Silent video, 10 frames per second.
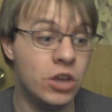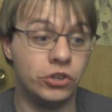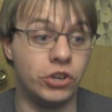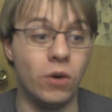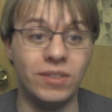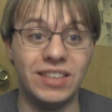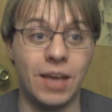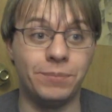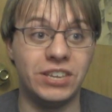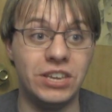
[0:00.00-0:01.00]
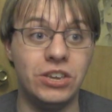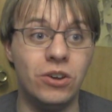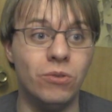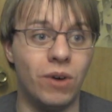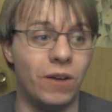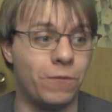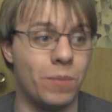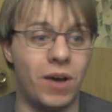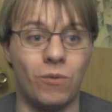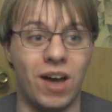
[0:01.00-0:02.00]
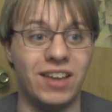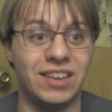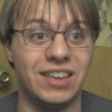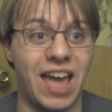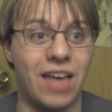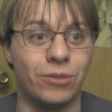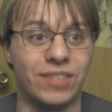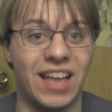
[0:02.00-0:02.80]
show in the MCU from what I can gather.